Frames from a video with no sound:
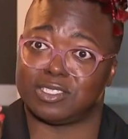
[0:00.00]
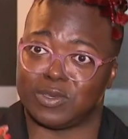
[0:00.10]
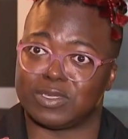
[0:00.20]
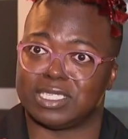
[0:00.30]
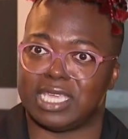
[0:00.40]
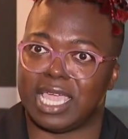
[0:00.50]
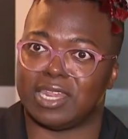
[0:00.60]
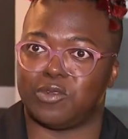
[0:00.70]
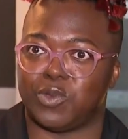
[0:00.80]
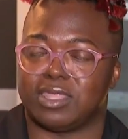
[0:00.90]

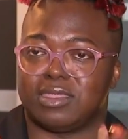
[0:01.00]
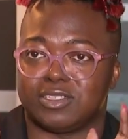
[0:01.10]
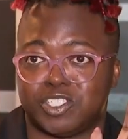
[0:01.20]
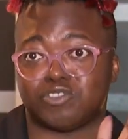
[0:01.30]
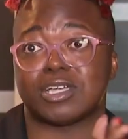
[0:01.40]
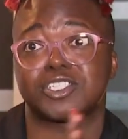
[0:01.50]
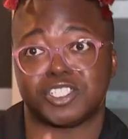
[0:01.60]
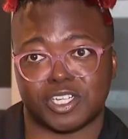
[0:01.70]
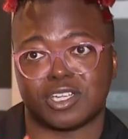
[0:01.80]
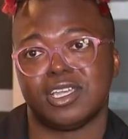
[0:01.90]
associated with the
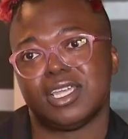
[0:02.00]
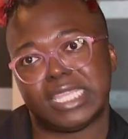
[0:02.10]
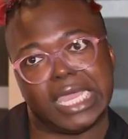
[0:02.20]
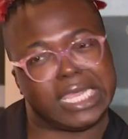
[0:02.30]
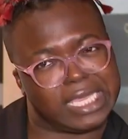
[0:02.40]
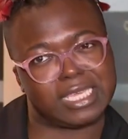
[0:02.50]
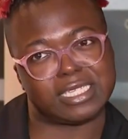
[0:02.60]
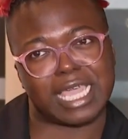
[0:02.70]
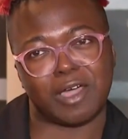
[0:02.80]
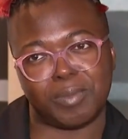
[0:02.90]
structure that
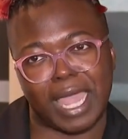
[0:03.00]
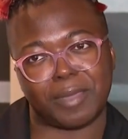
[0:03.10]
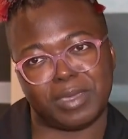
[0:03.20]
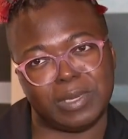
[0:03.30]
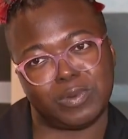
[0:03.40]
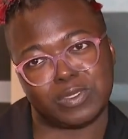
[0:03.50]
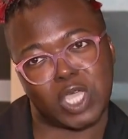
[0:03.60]
is how Black people